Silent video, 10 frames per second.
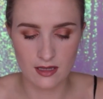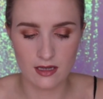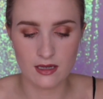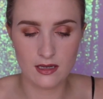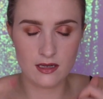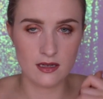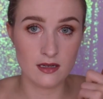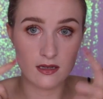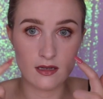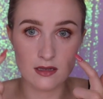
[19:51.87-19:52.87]
the
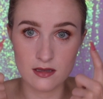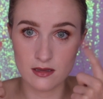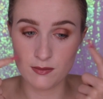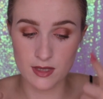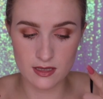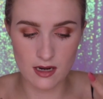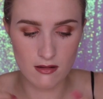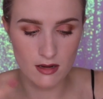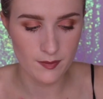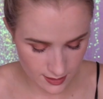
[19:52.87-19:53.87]
mascara.